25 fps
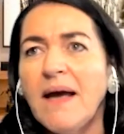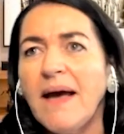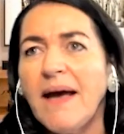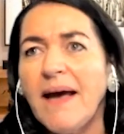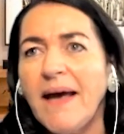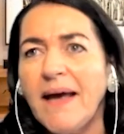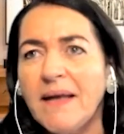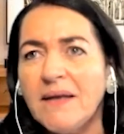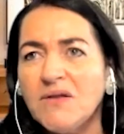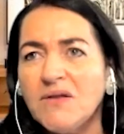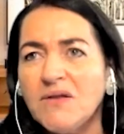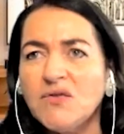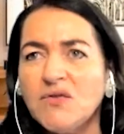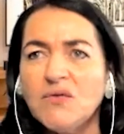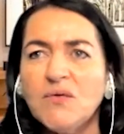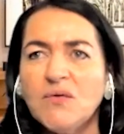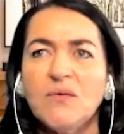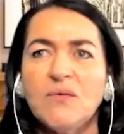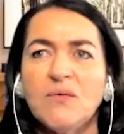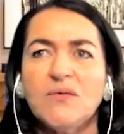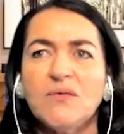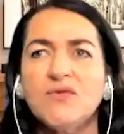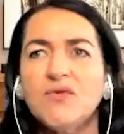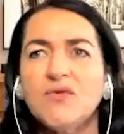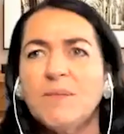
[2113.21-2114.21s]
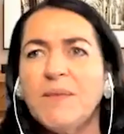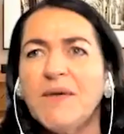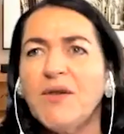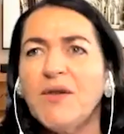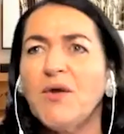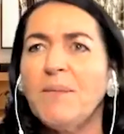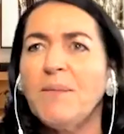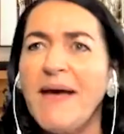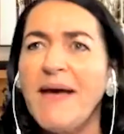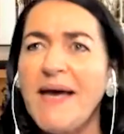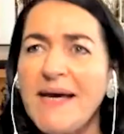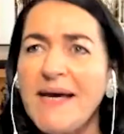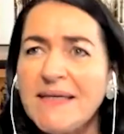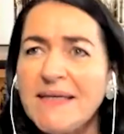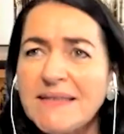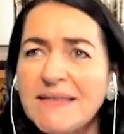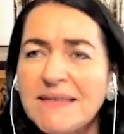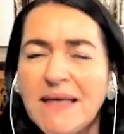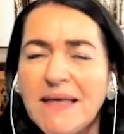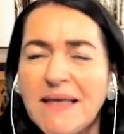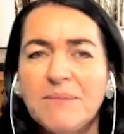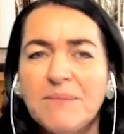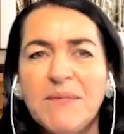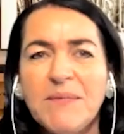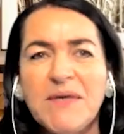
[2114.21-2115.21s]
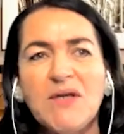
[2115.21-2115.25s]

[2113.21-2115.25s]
and to be the best and